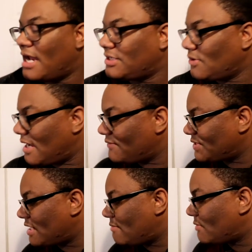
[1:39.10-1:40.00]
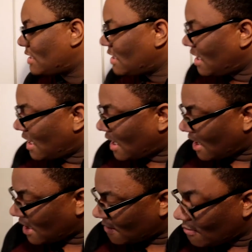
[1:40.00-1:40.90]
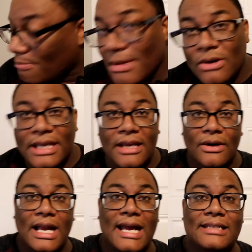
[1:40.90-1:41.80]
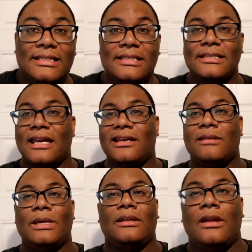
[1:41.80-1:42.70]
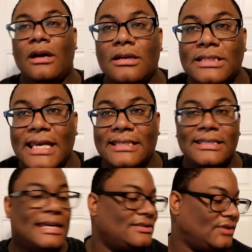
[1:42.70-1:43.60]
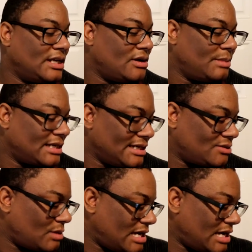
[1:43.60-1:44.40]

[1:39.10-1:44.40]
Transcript: I do have some milk here, guys. This is not gonna be a long taste test video because,